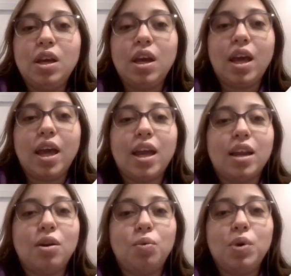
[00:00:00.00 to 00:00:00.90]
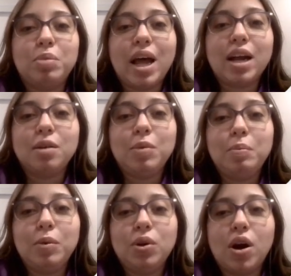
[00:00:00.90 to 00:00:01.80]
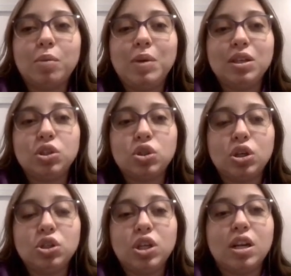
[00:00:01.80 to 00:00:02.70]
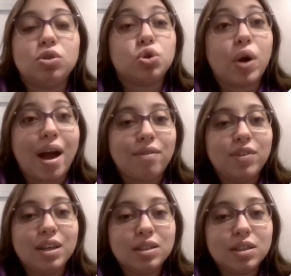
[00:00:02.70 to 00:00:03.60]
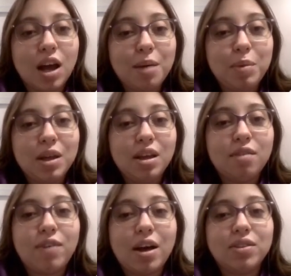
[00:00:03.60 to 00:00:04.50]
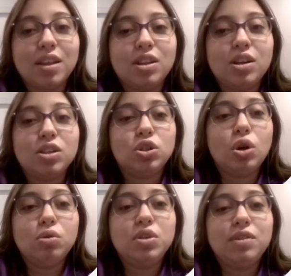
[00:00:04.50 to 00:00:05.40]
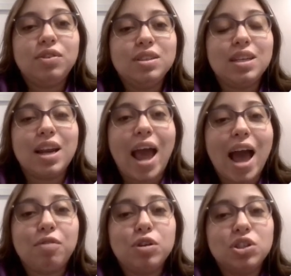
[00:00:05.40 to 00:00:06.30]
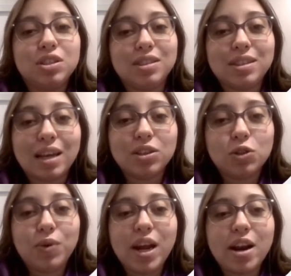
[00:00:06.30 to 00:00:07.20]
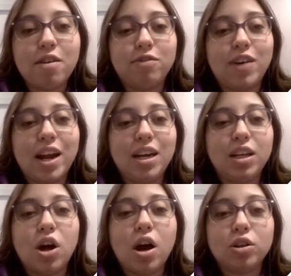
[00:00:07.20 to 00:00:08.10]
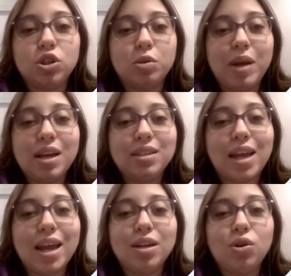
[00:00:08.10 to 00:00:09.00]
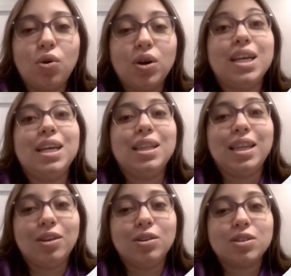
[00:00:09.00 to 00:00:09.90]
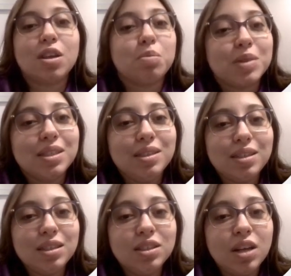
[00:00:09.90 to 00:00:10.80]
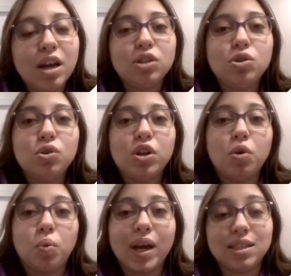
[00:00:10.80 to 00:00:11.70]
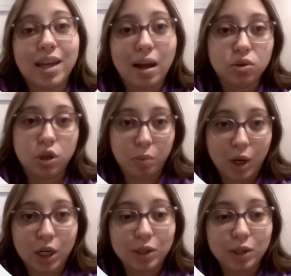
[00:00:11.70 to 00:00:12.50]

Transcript: And when black people are being searched in a traffic stop, found that there is no difference in average success rate of finding contraband and or illegal substances to their white counterpart.